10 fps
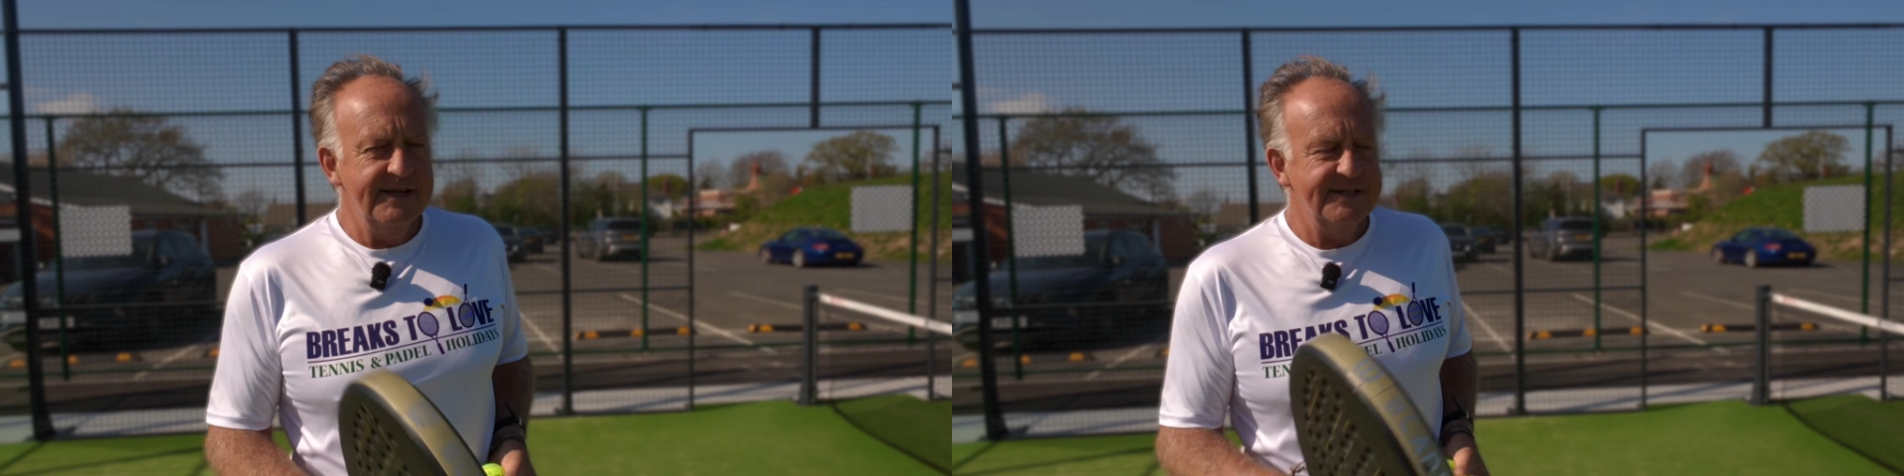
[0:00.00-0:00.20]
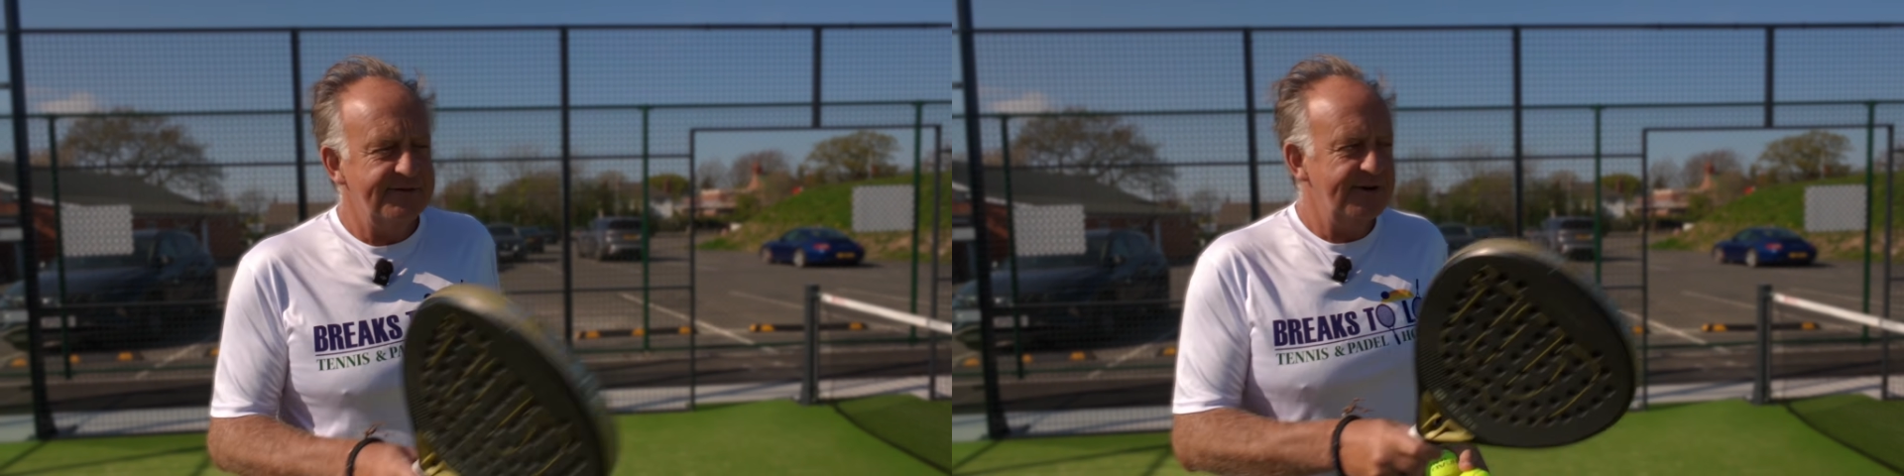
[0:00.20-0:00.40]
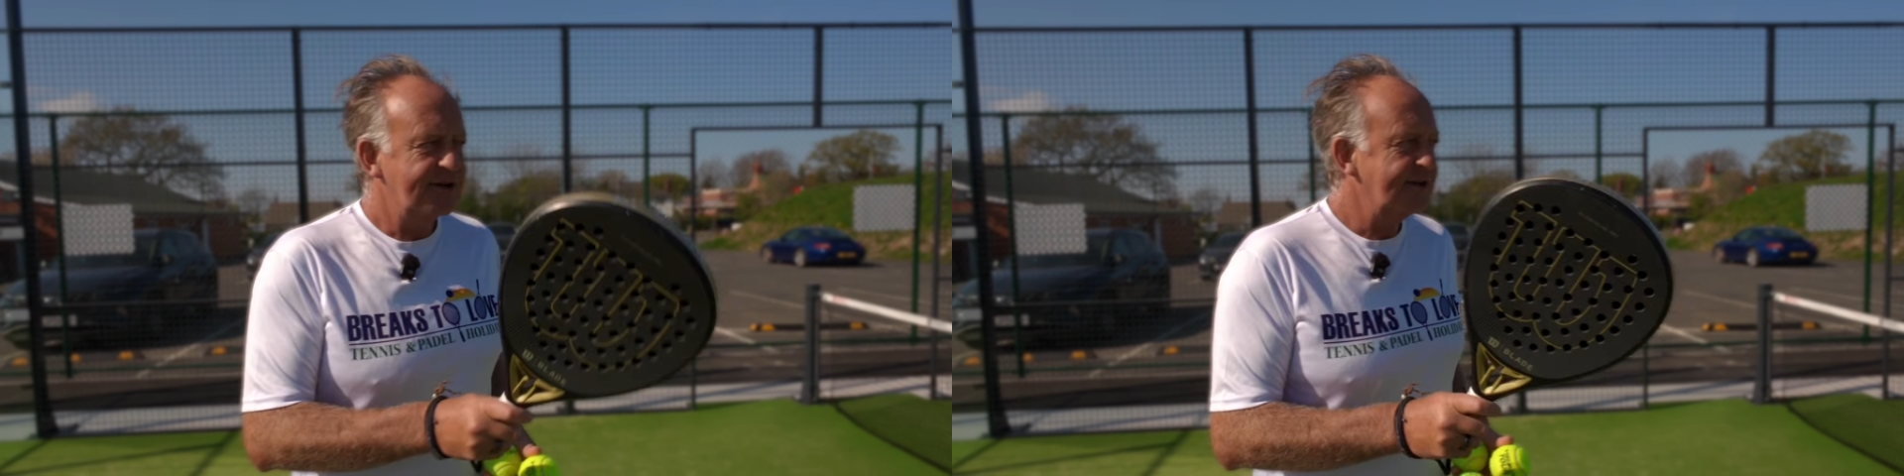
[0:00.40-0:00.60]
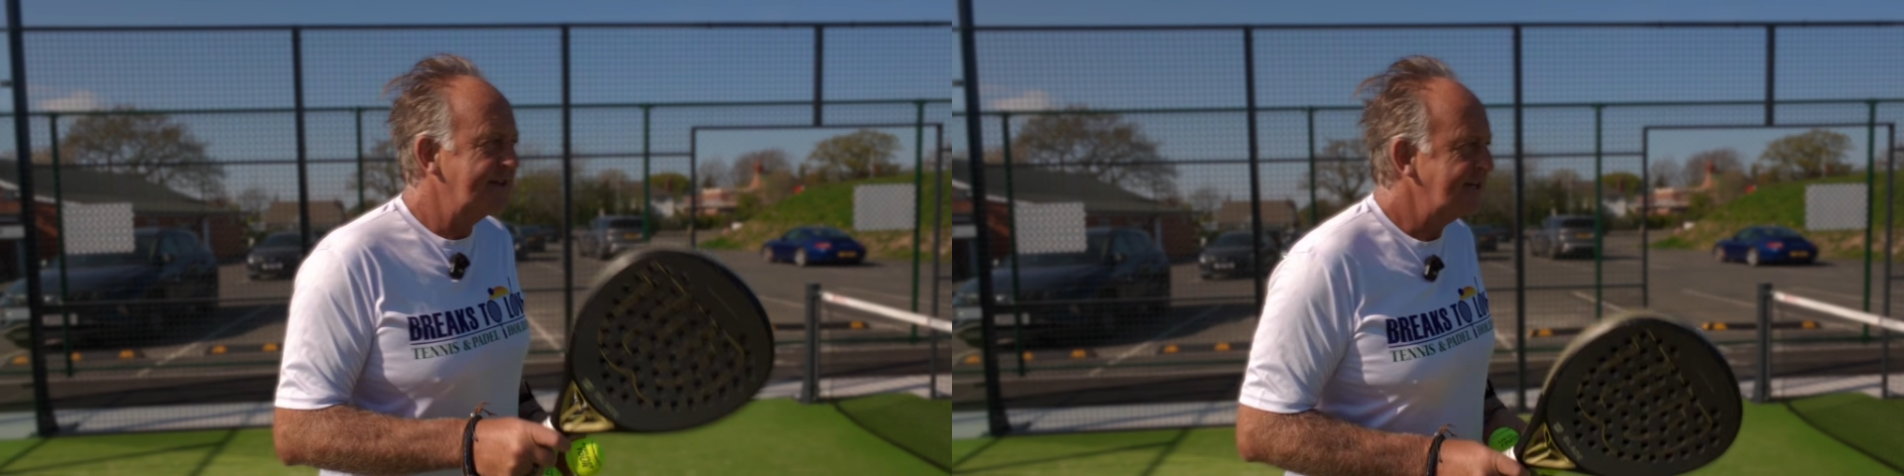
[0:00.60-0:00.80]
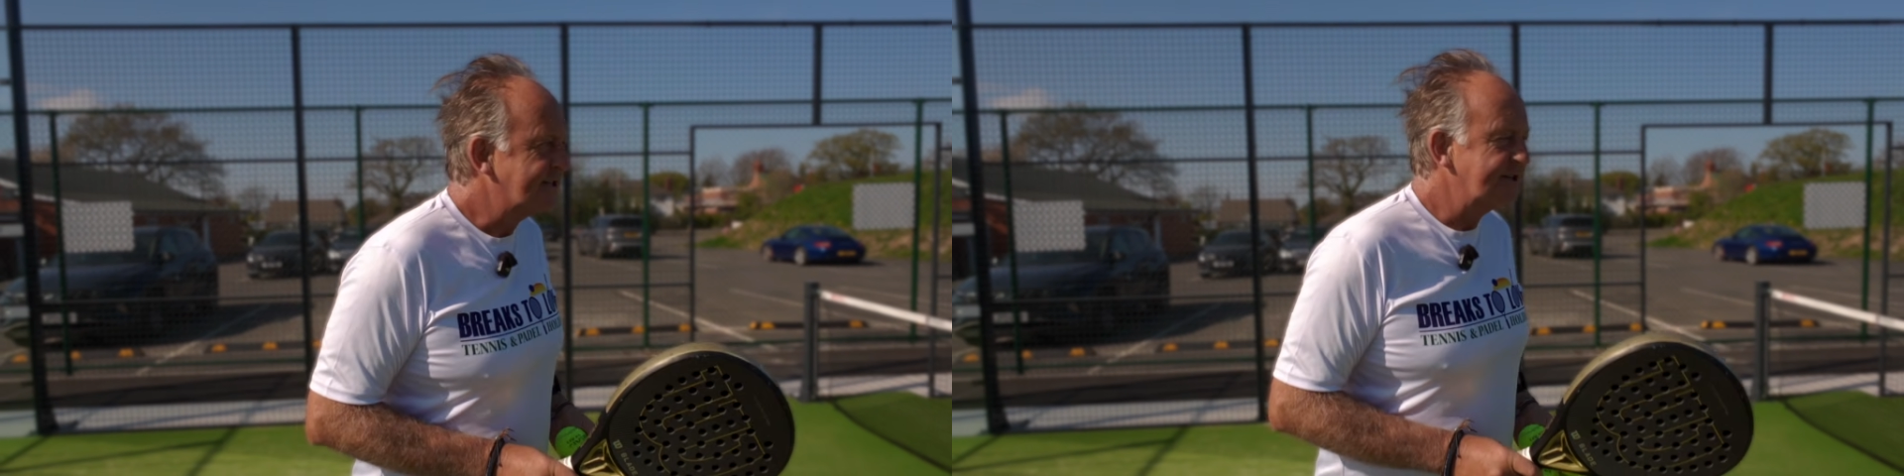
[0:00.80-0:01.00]
So if you look at
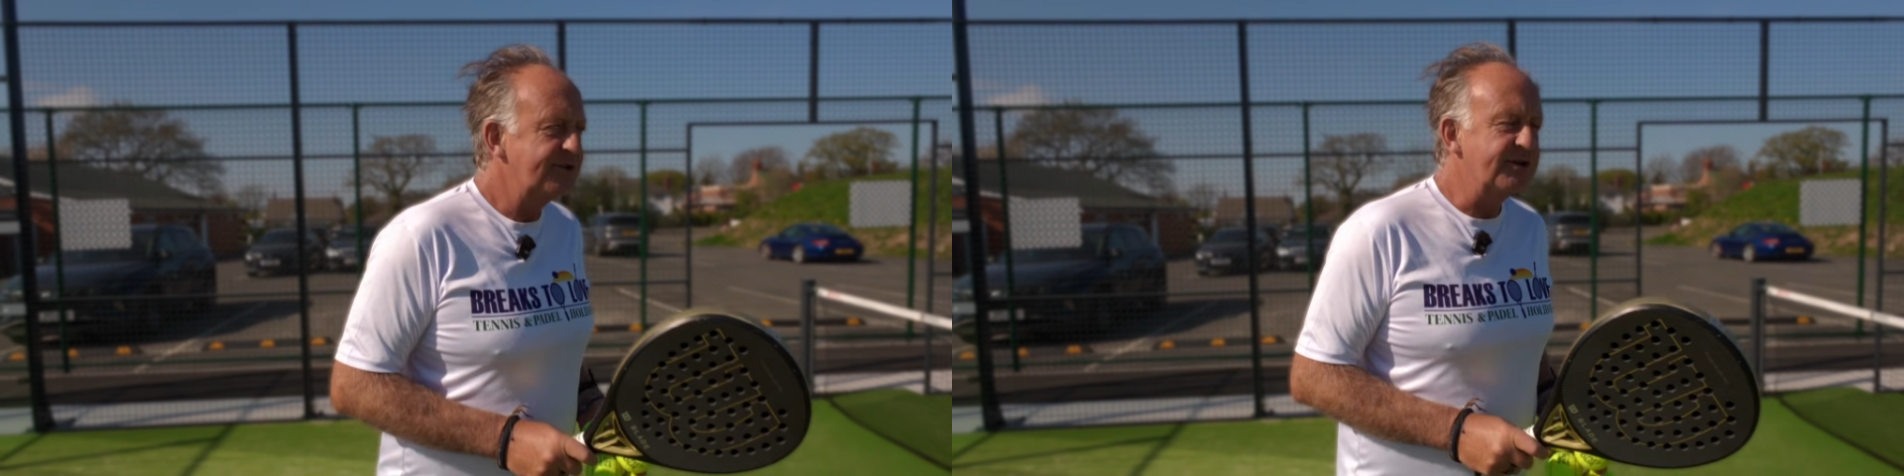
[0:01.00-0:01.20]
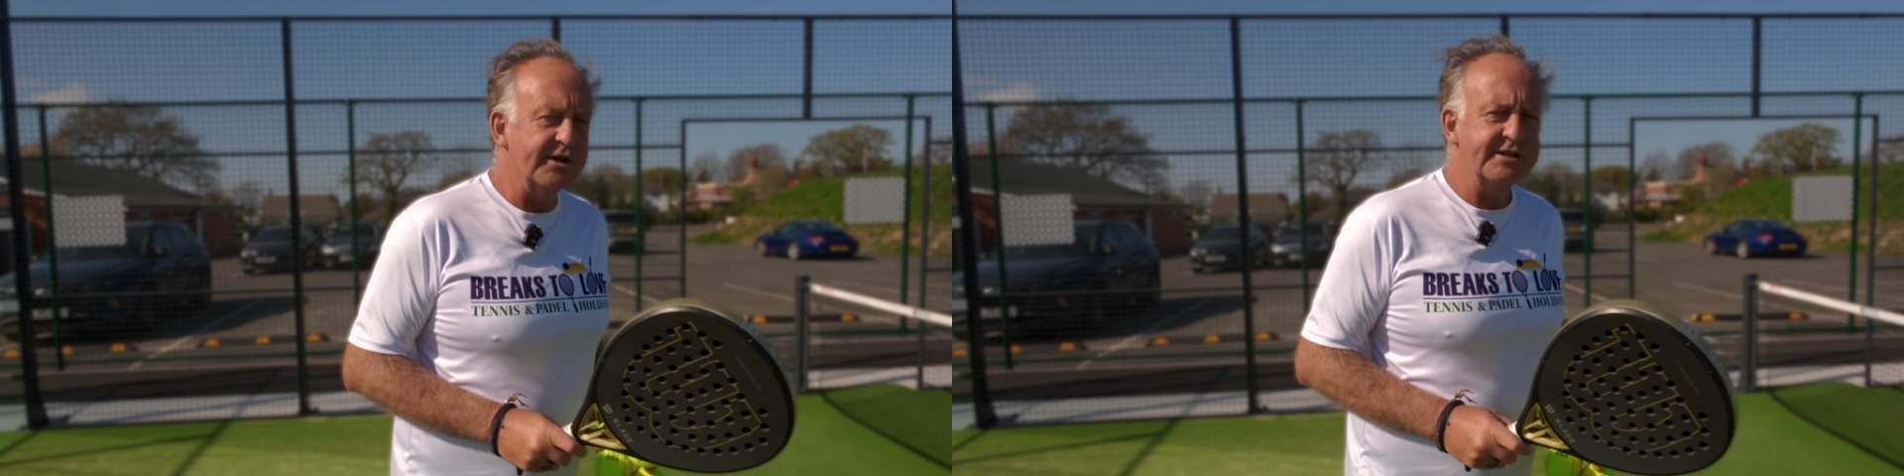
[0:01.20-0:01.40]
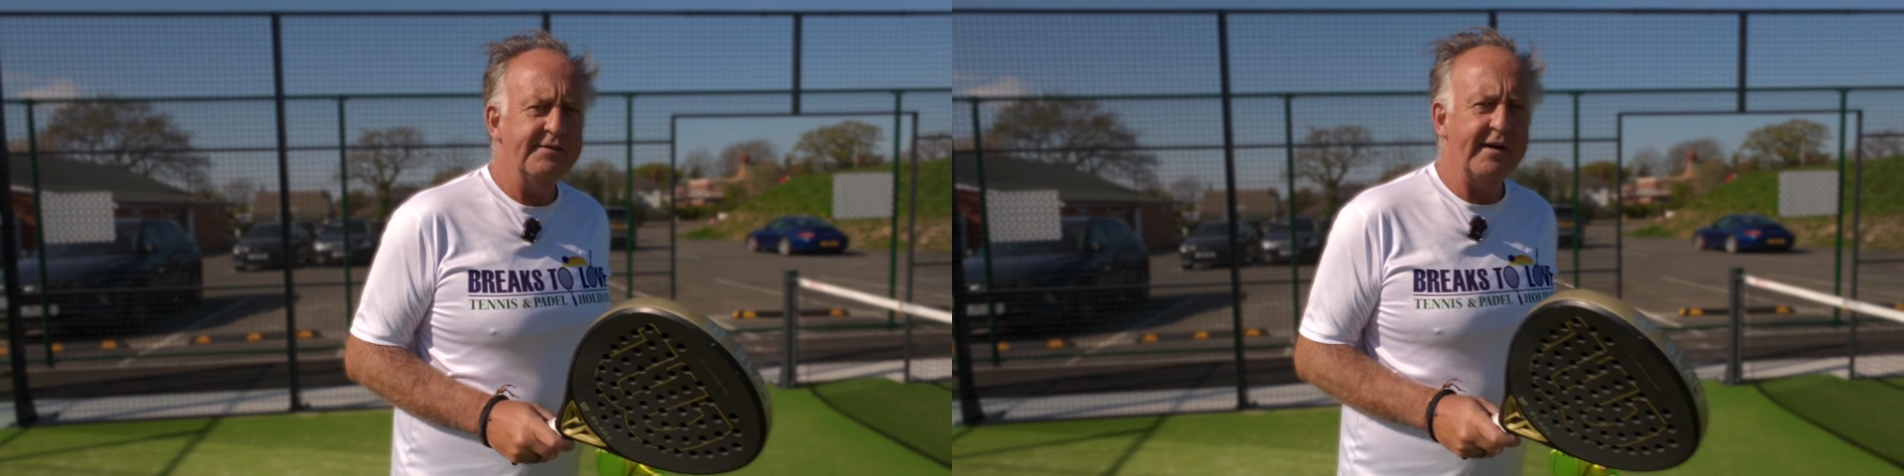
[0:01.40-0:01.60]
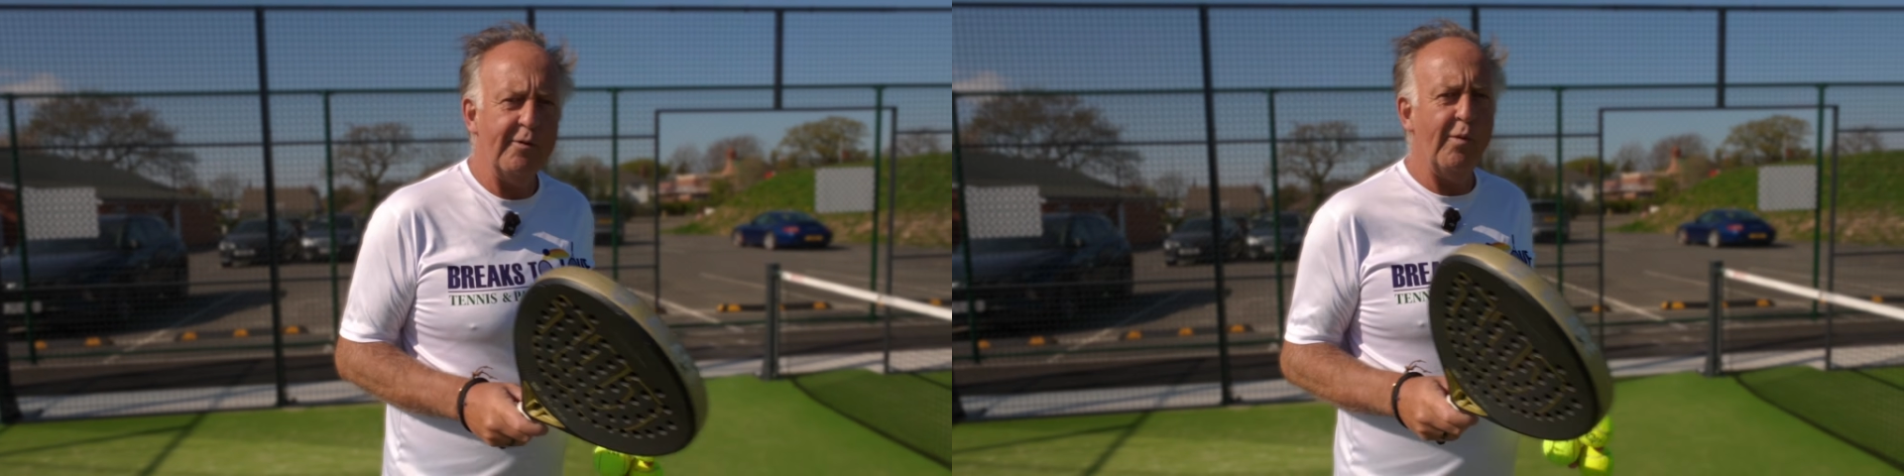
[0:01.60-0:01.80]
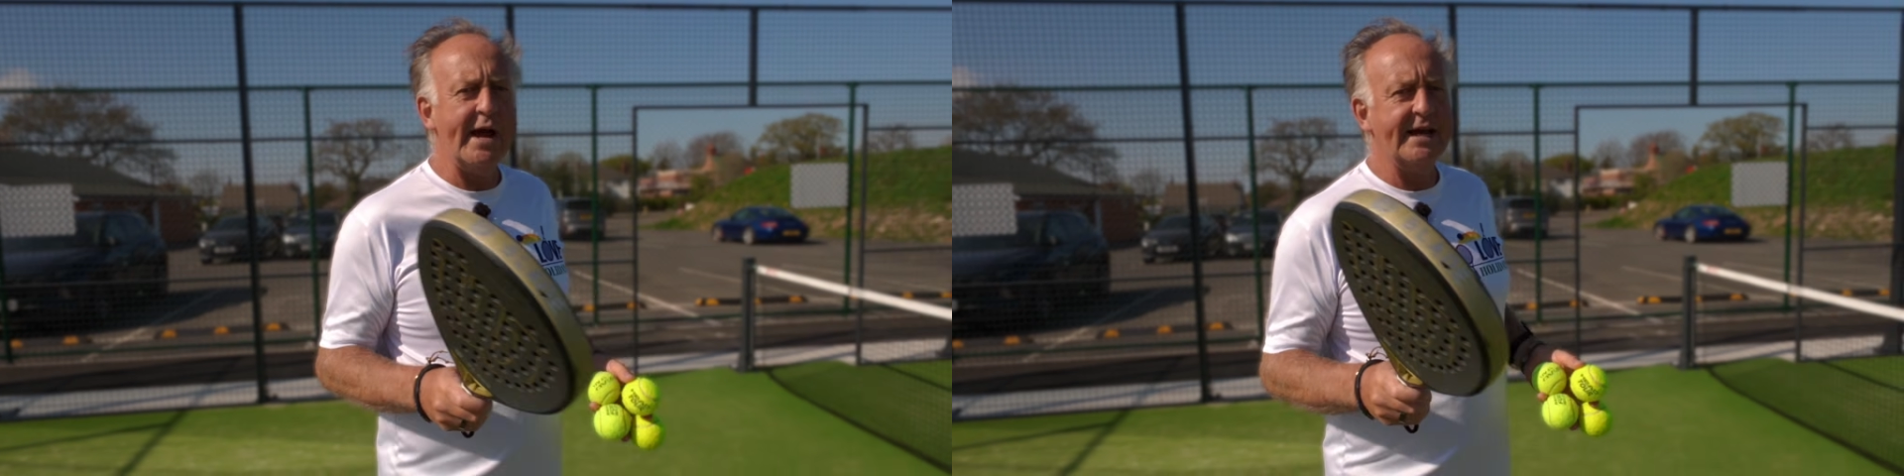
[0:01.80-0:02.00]
these two shots, if I
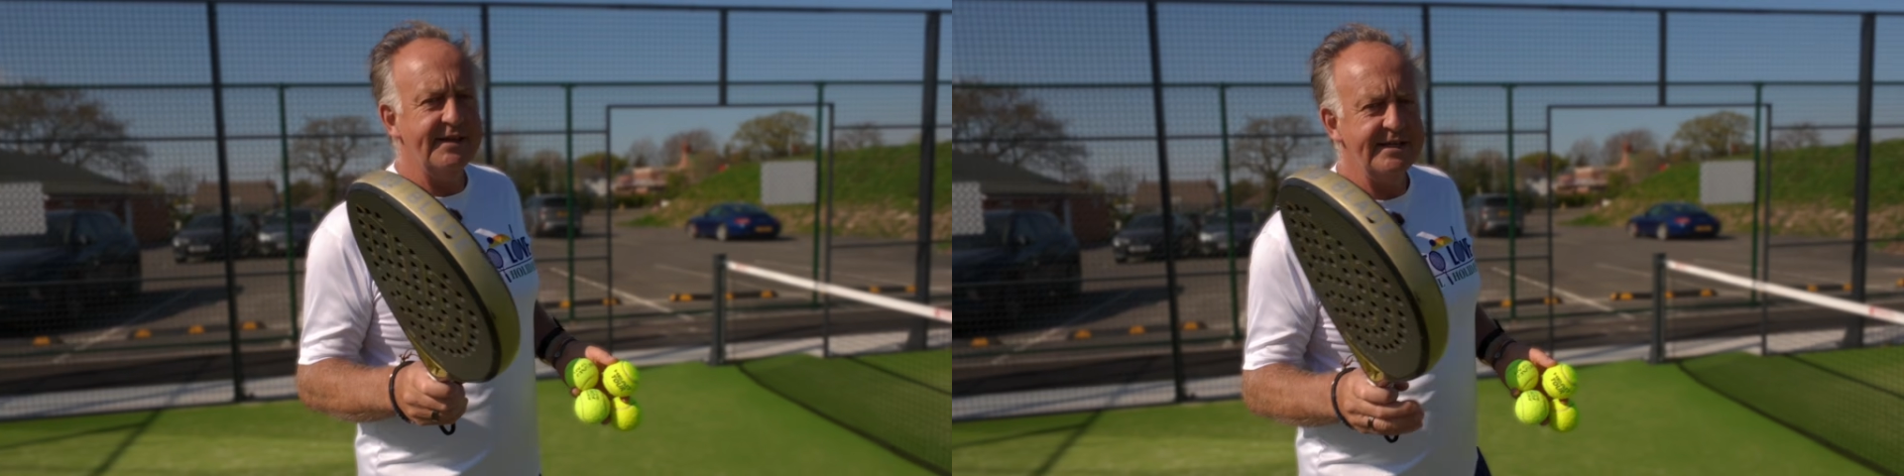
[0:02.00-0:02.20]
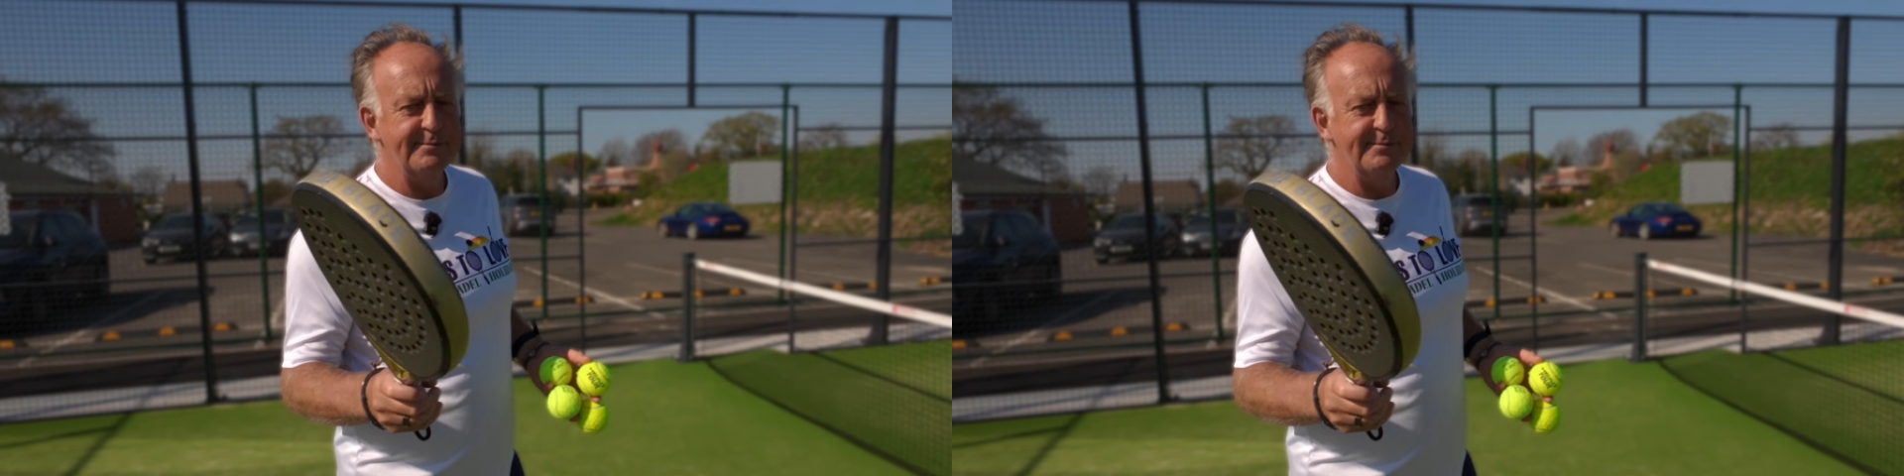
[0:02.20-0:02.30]
whack this